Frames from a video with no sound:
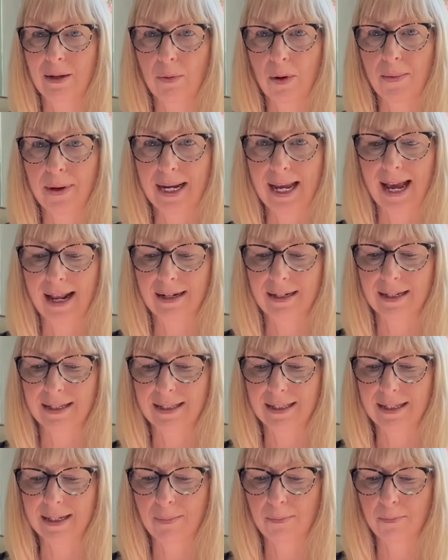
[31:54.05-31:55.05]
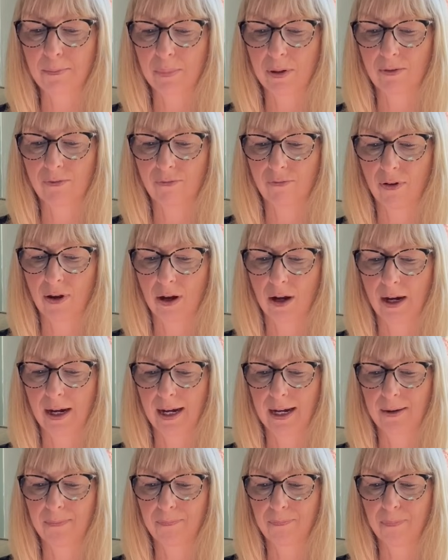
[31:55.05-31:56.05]
where we can
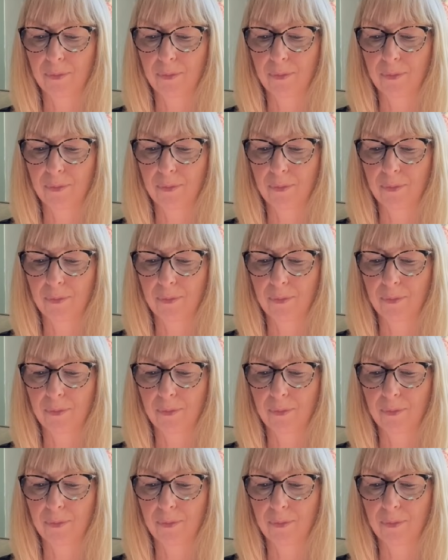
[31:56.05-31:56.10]
simplify,